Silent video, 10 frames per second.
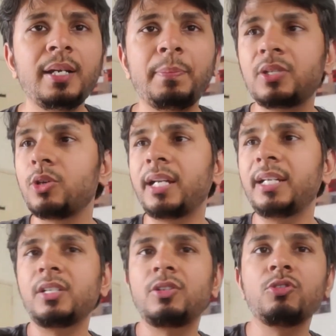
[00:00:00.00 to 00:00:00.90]
but you can
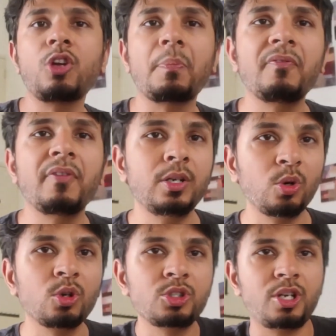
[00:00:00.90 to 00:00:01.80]
just use Shopify to
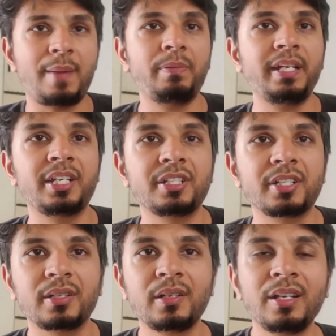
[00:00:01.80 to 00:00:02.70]
host your application,
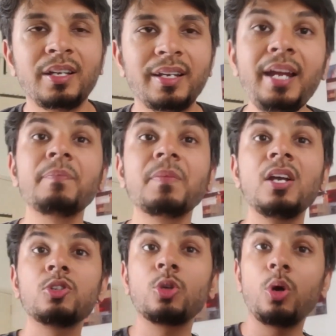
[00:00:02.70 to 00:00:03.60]
right?
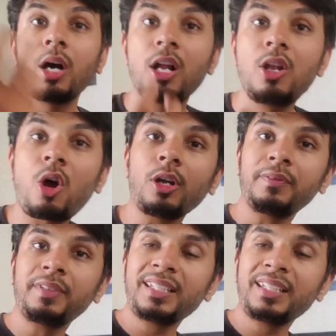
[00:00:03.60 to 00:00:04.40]
So a lot of these